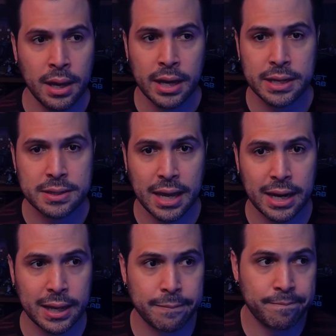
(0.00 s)
is
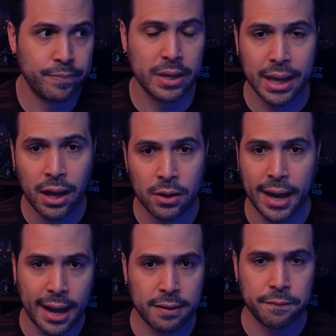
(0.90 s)
getting yelled
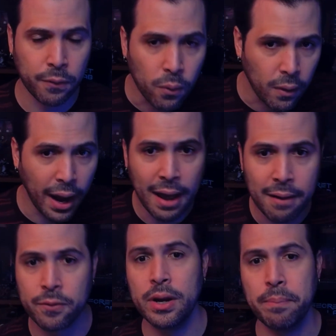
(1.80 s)
at for
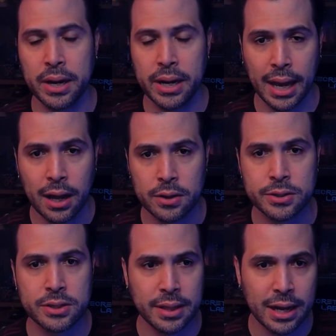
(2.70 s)
everybody
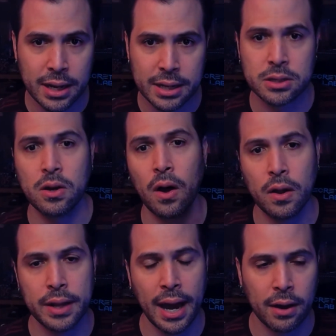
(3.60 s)
else that has
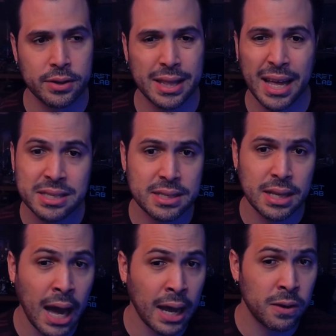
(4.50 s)
called out, and that's
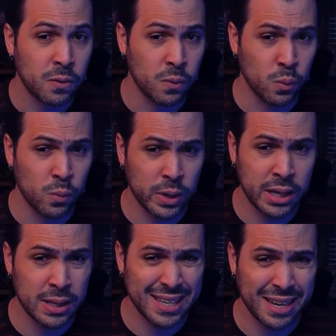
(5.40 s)
not
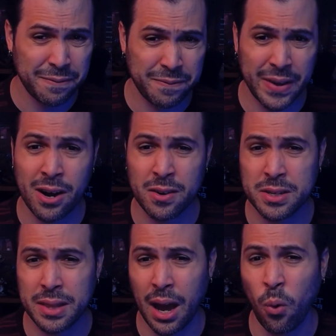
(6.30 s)
really fair
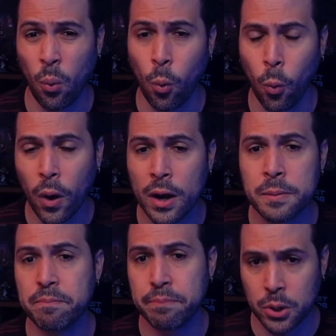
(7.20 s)
to that
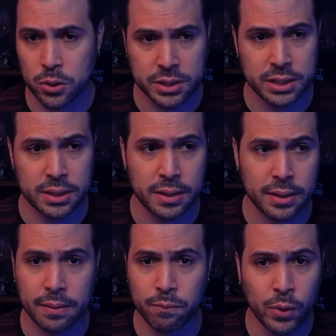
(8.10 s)
one person.
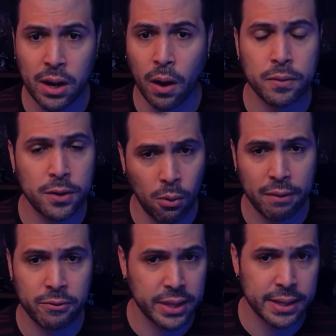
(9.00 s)
We don't know
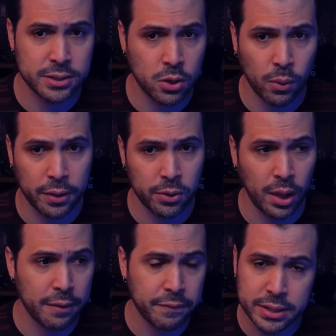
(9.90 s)
everything that's going on in their
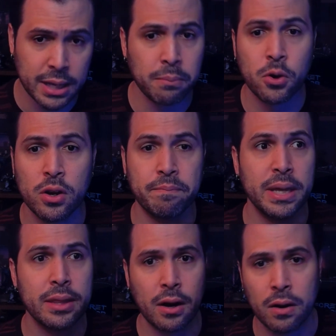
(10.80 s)
life, and Tim have
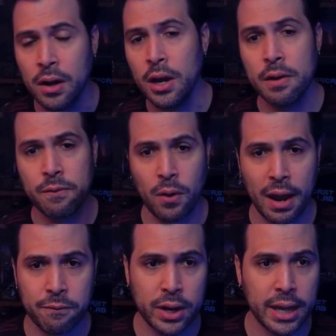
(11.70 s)
been there for
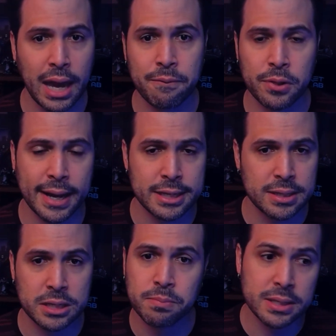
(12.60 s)
every game for the last
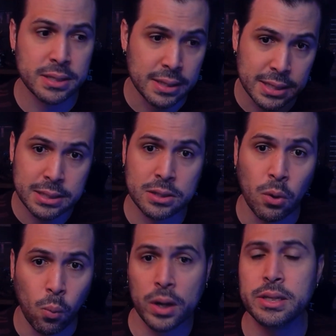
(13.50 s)
6 months, and this is the
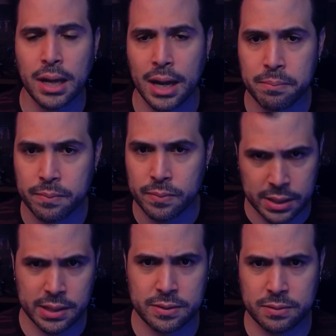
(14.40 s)
one time
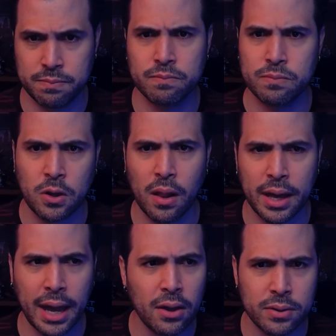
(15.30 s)
he's
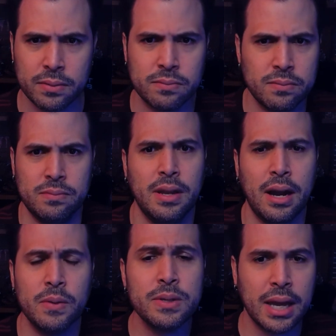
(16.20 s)
calling out, and
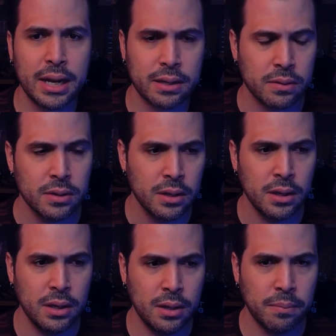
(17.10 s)
now he's getting
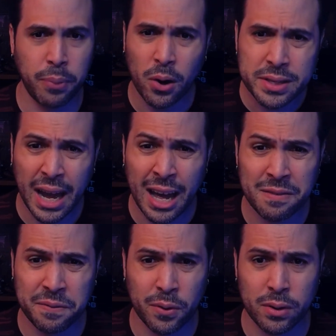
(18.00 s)
barked
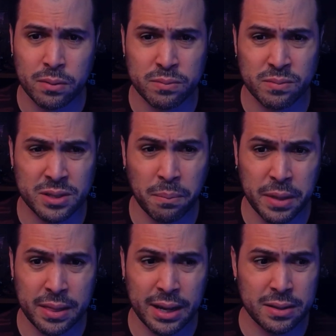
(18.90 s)
at for
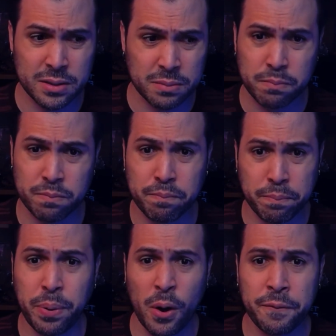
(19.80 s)
something that's
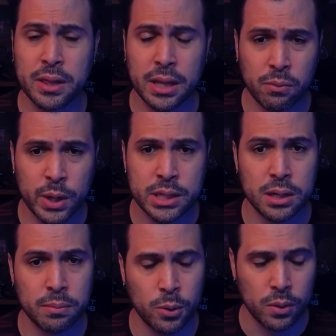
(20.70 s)
perfectly
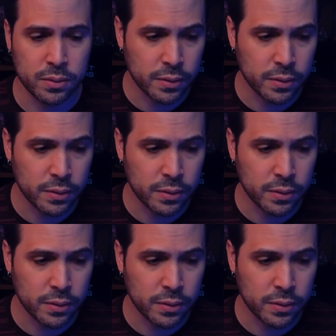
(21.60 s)
reasonable.